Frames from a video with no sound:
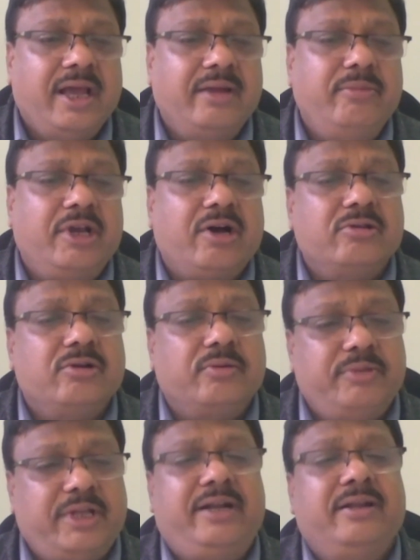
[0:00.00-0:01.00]
and because
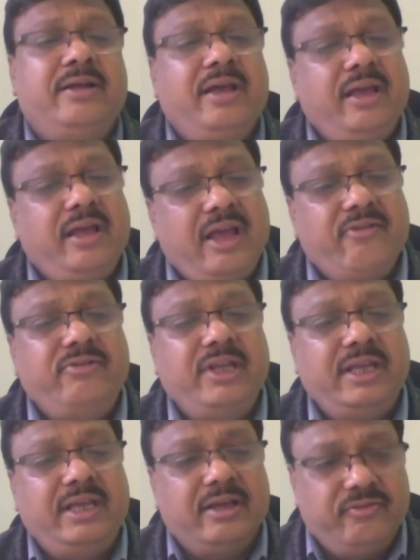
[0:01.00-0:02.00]
of that, every
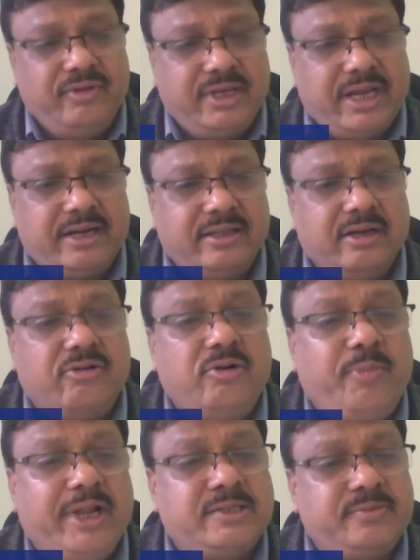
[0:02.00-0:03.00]
year we get the
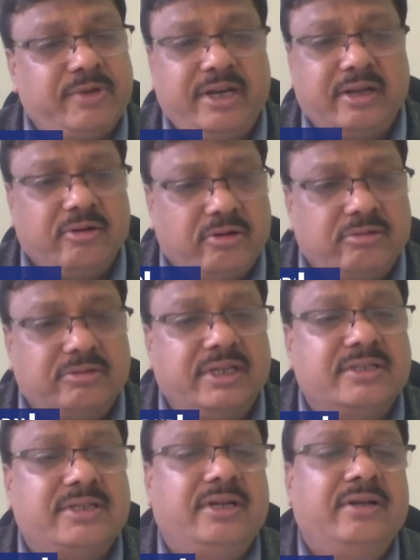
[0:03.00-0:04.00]
good placement and good
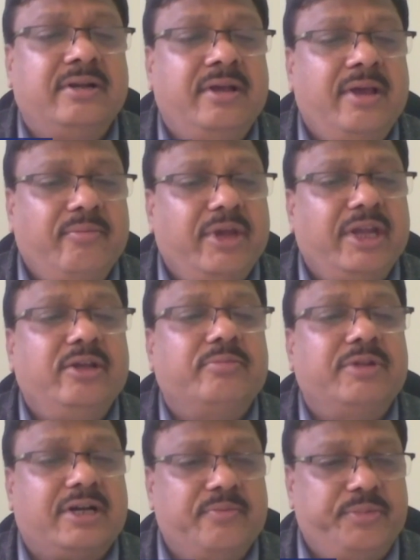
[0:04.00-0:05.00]
things, and many
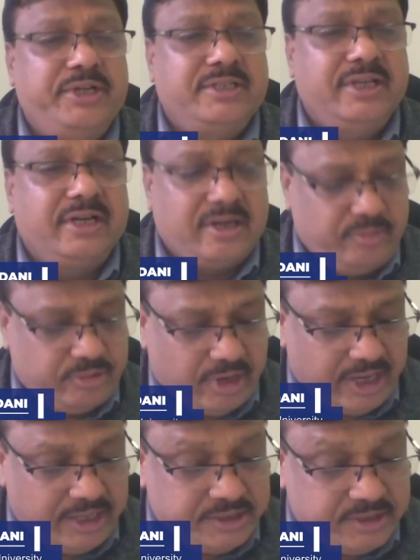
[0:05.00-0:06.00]
of the companies they come to
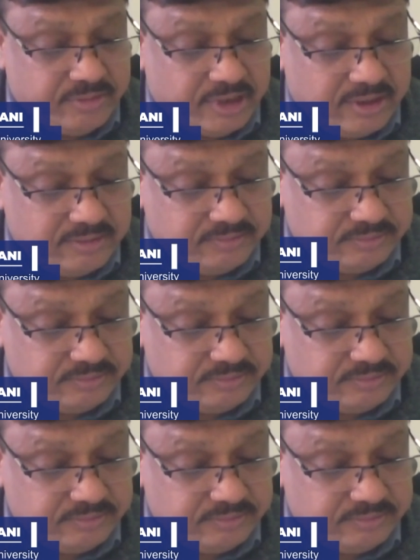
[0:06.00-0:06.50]
IHMR.